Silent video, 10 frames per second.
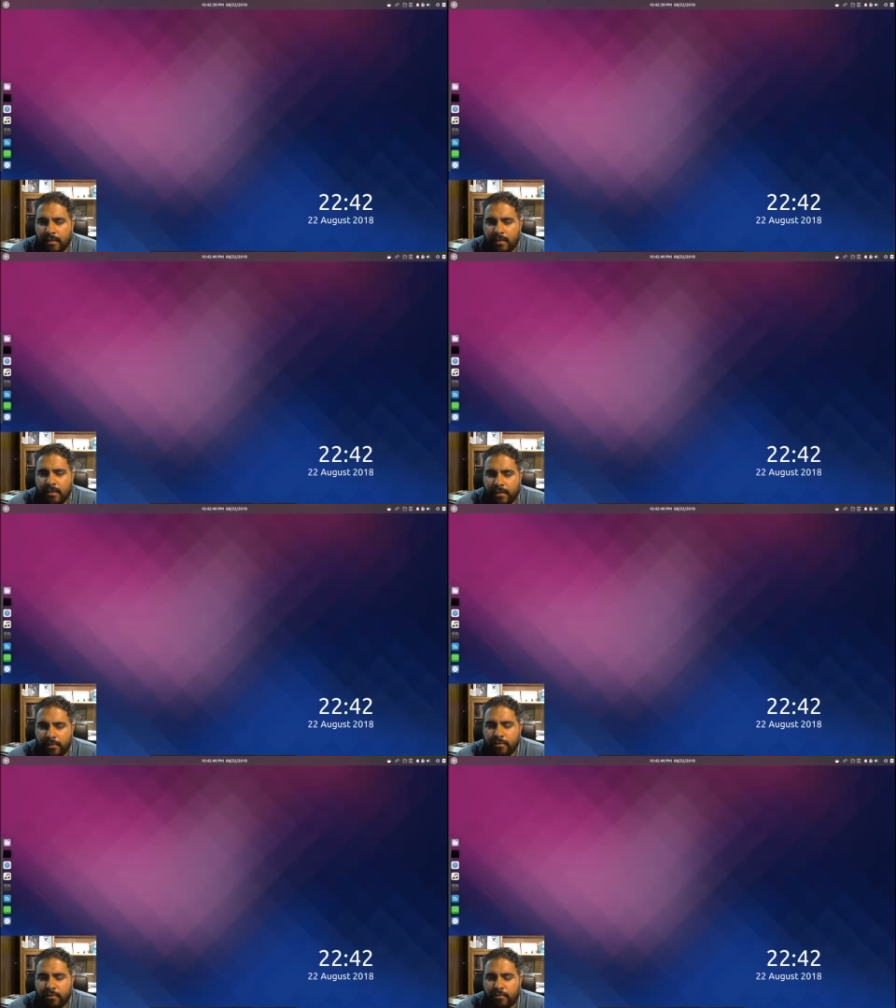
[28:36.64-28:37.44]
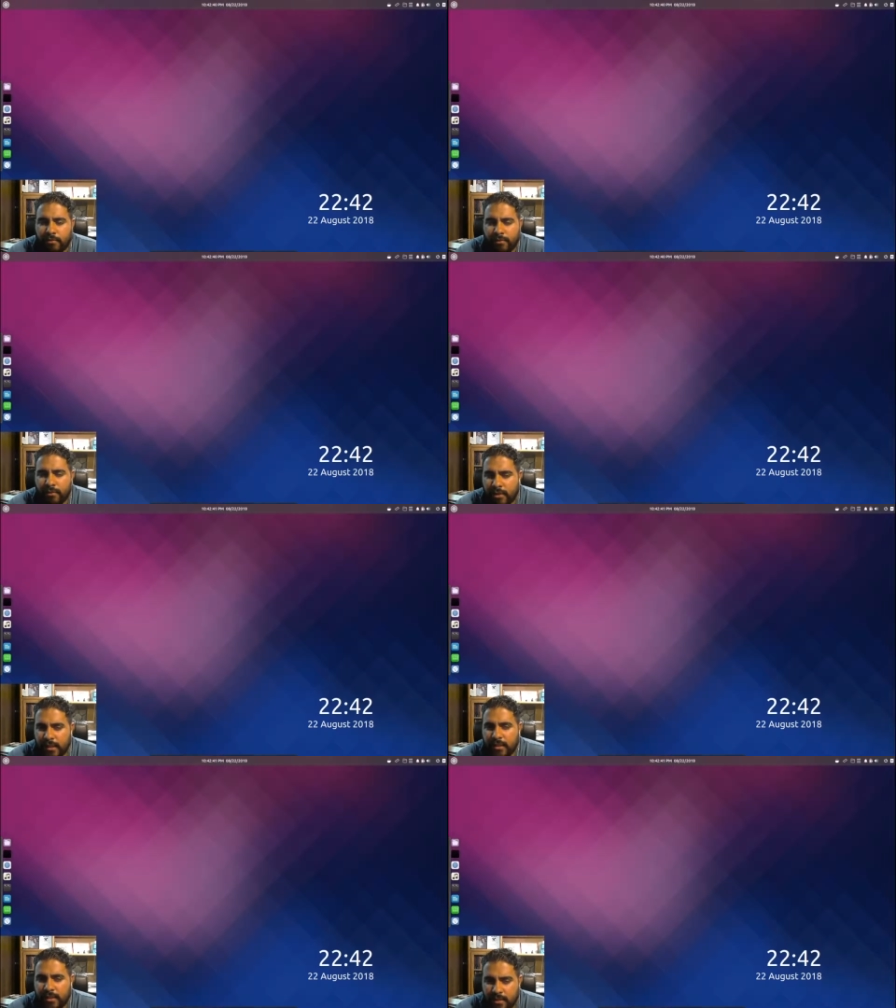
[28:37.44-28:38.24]
if you
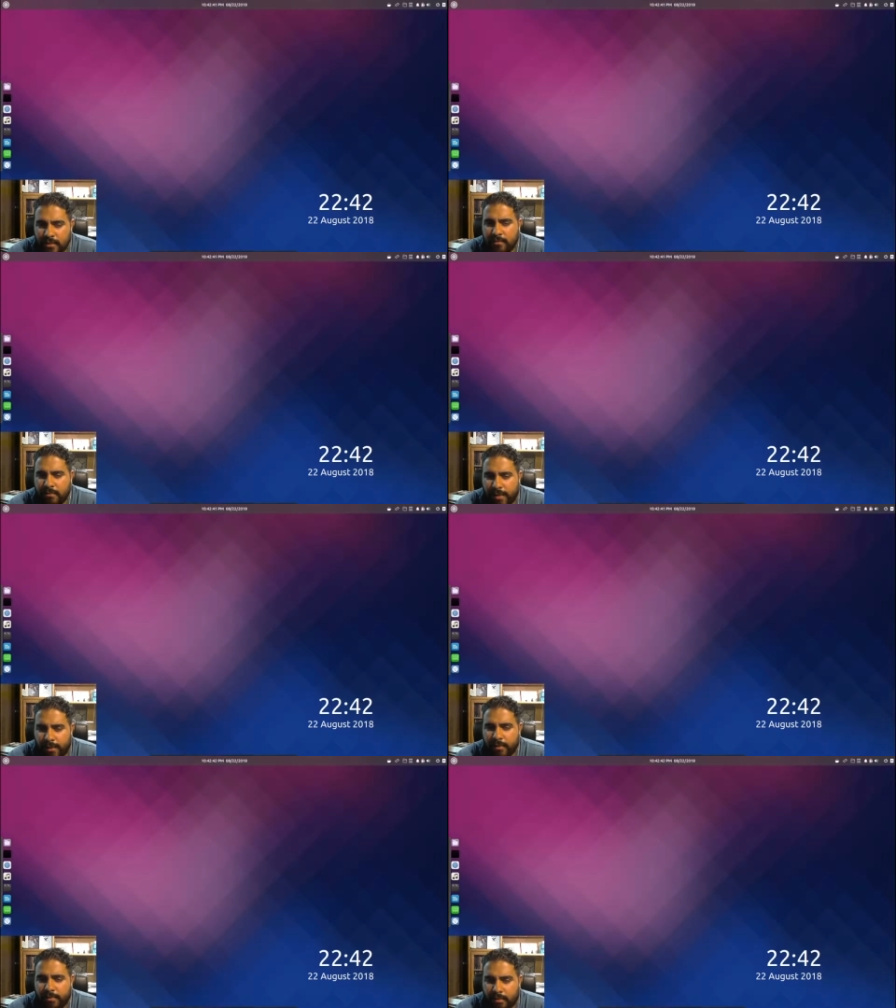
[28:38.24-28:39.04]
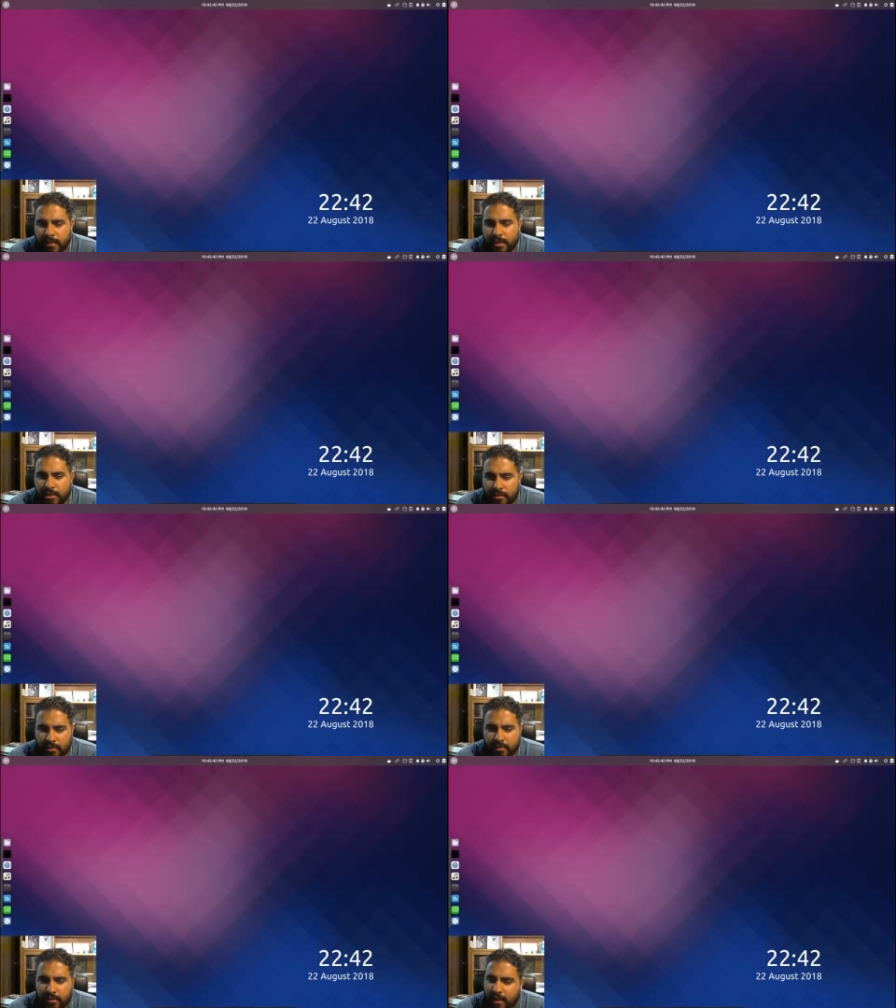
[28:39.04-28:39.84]
think this is a better implementation
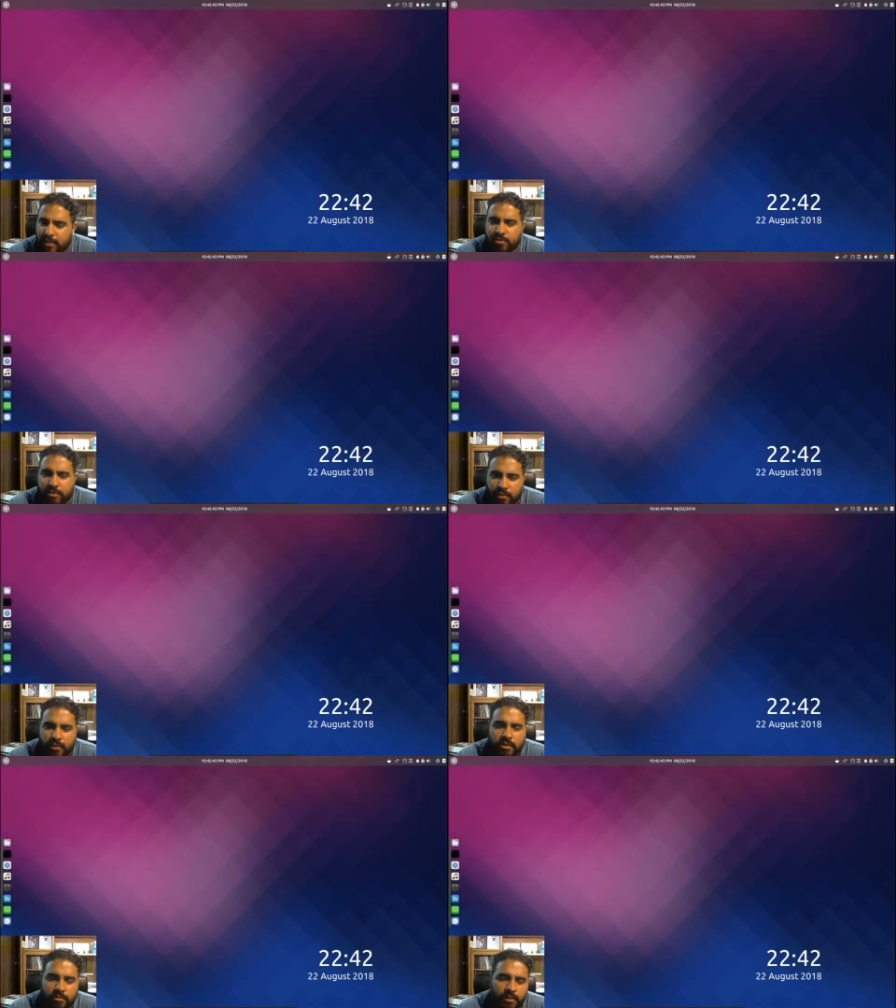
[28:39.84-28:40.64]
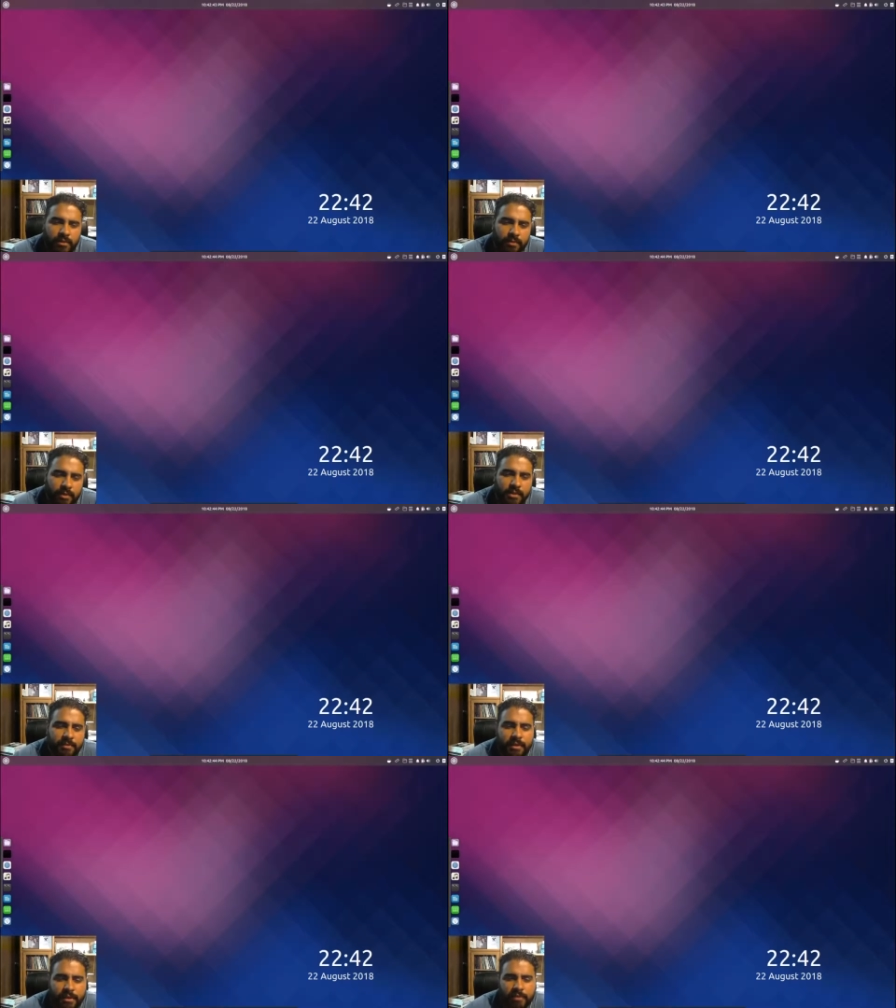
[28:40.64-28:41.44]
than the actual Solus one, please let
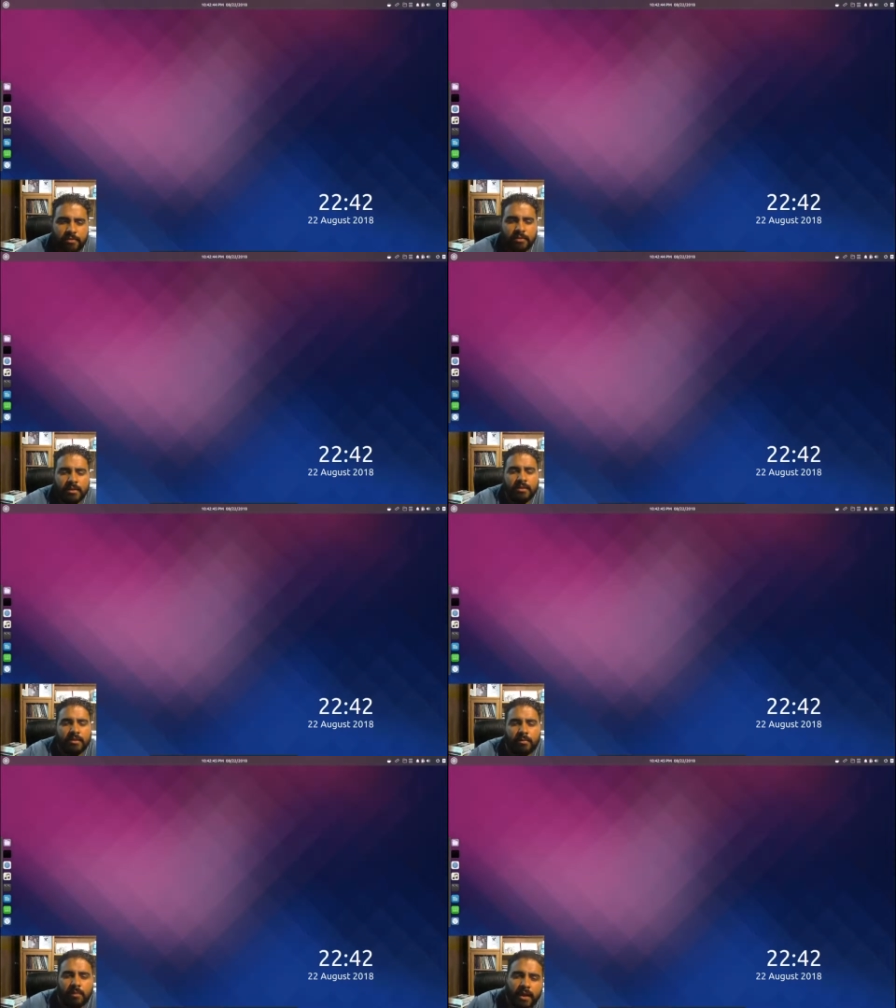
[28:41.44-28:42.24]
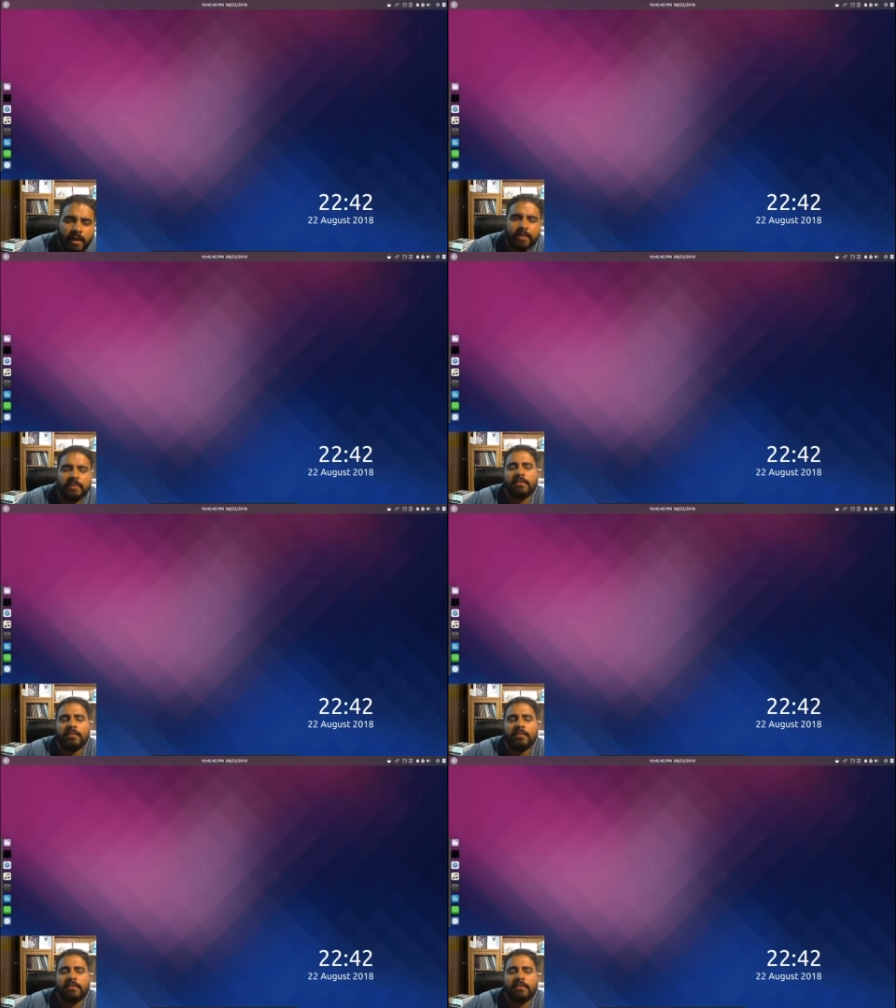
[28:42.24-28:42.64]
me know and why.